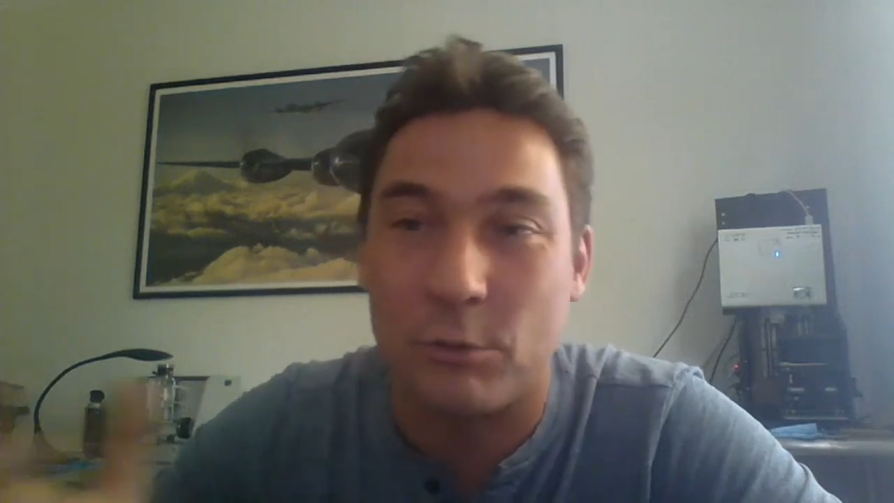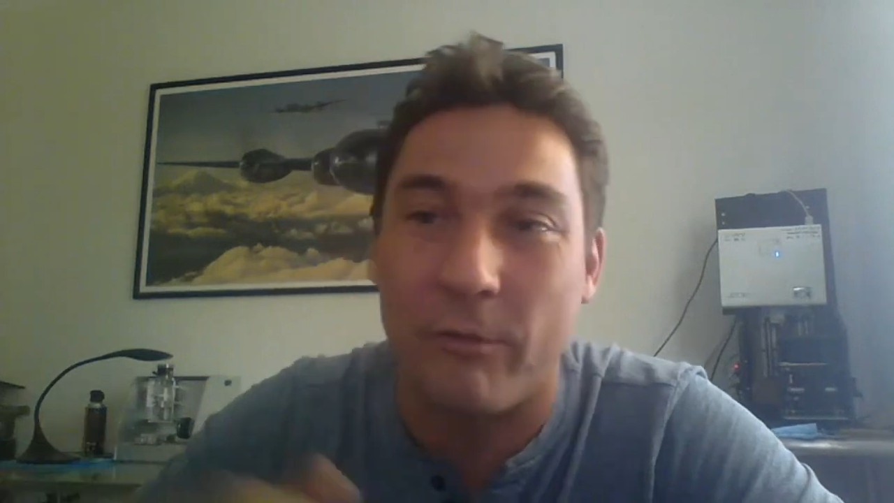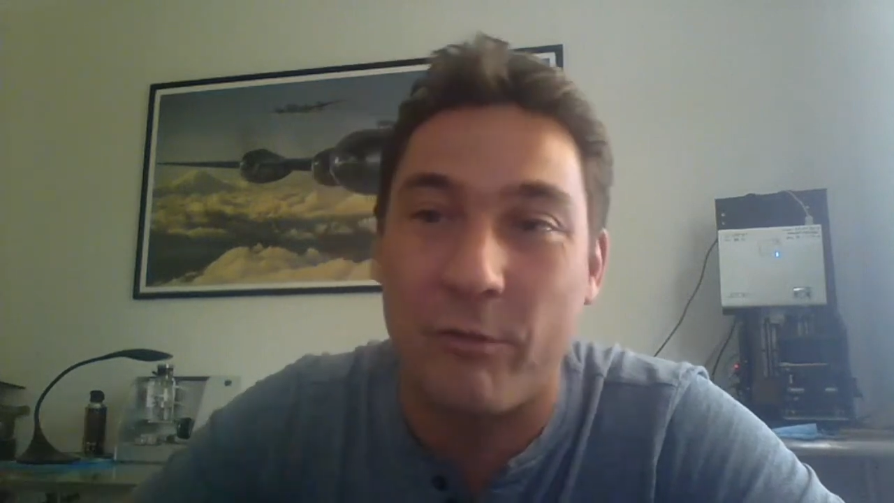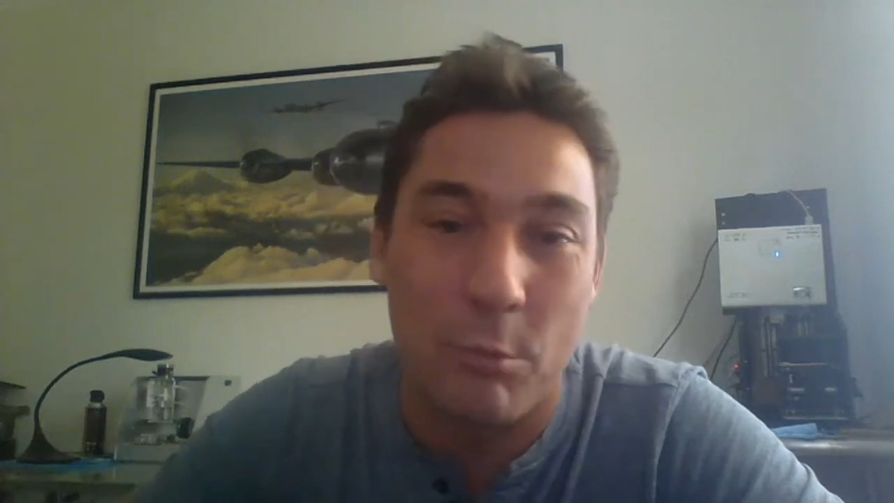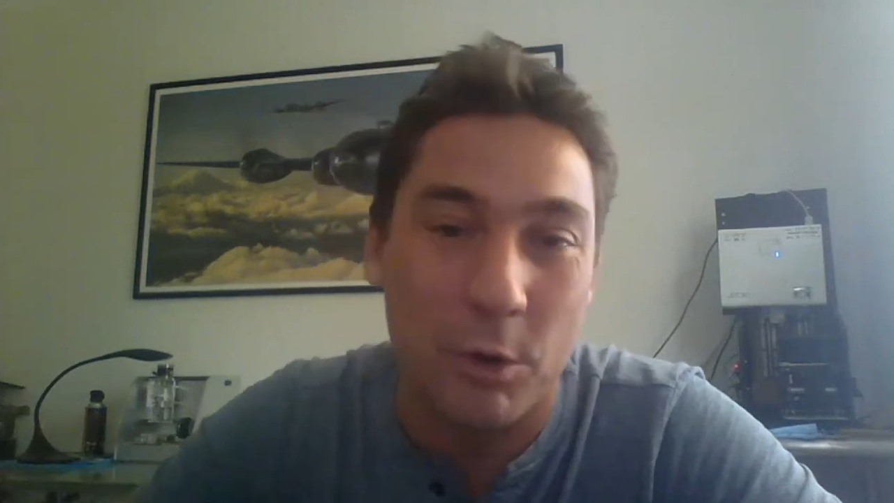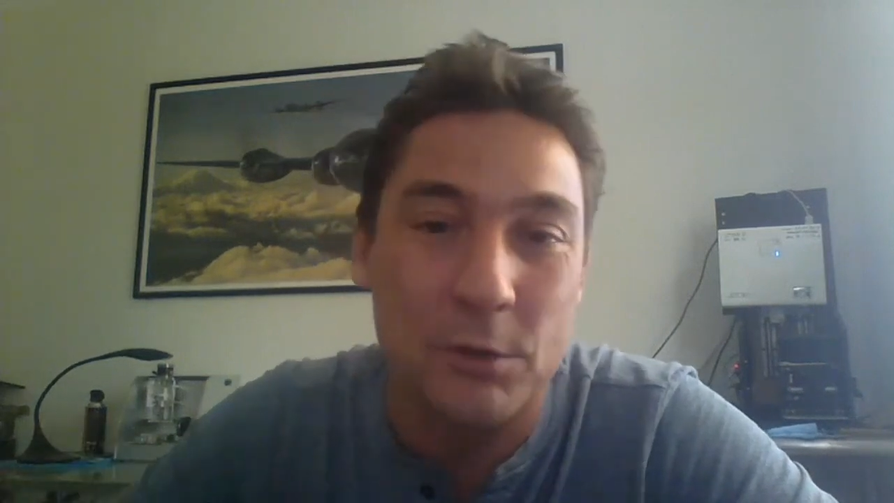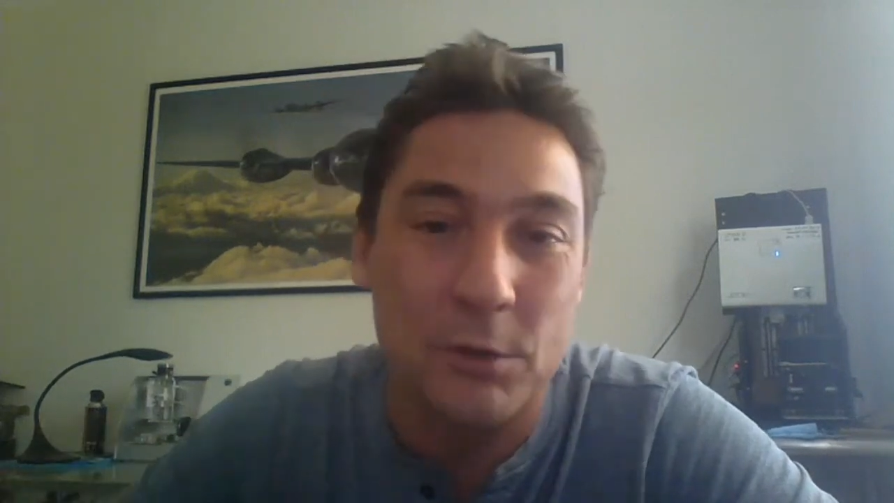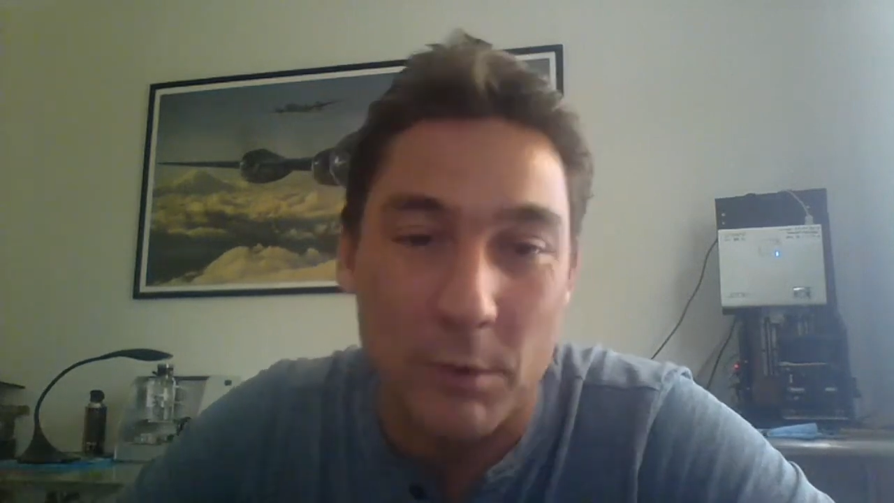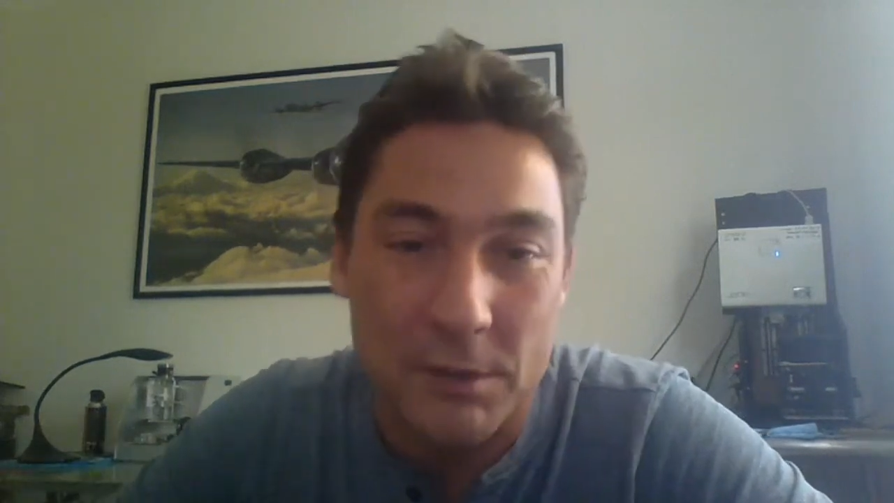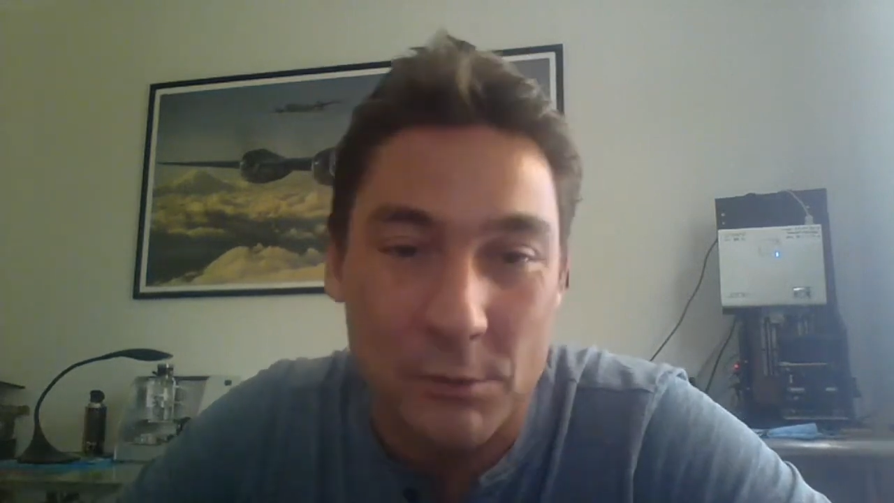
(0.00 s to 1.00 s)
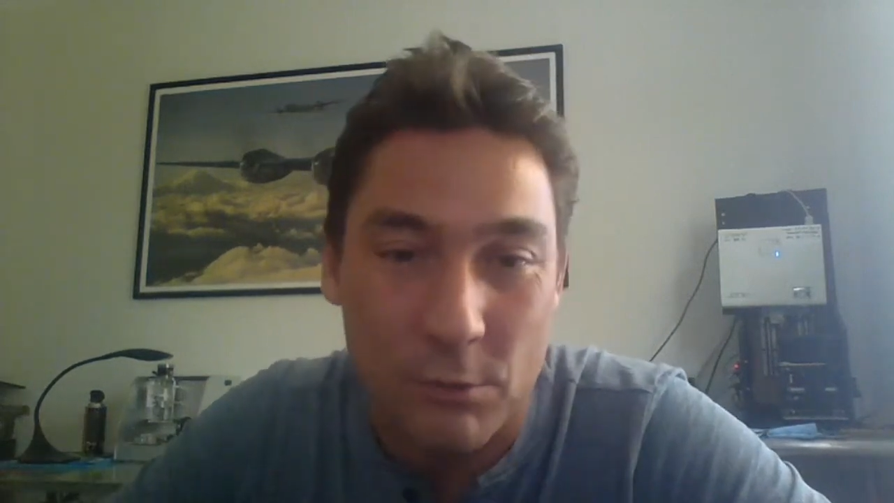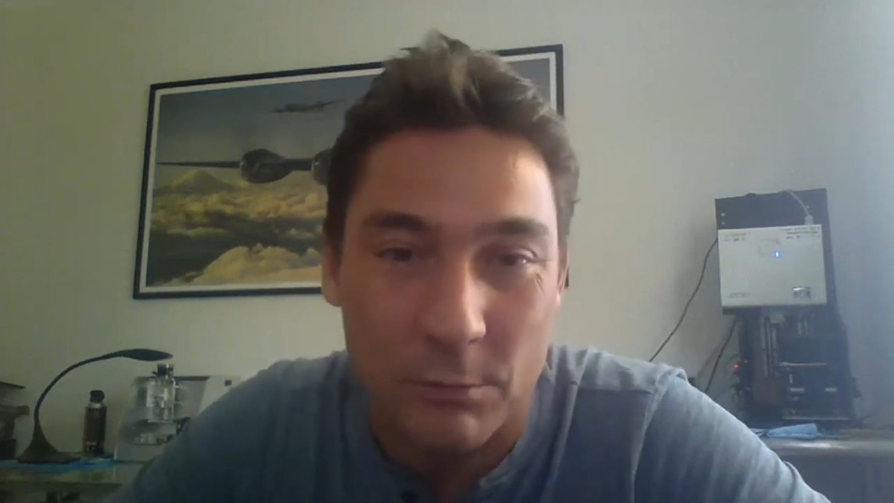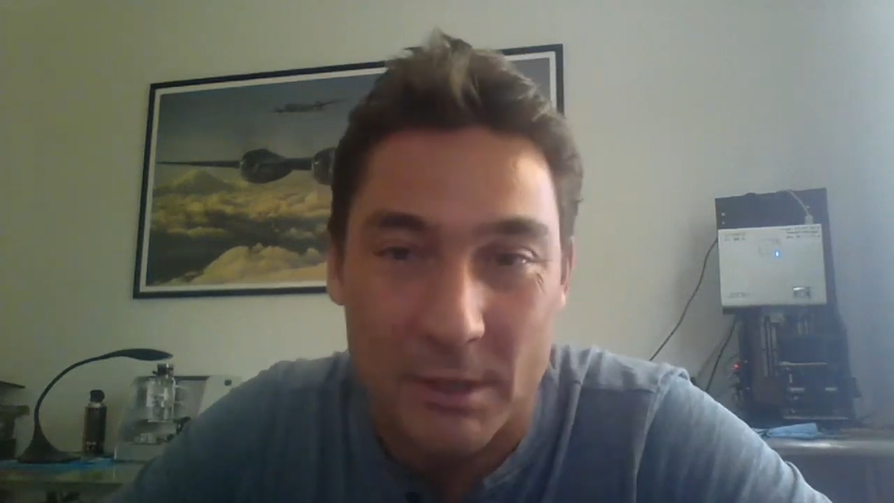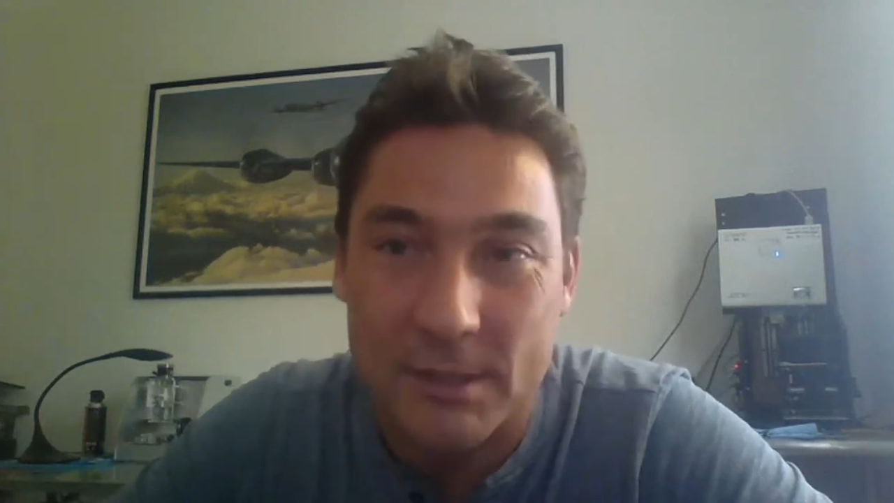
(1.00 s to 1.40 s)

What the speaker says: a few months a restaurant,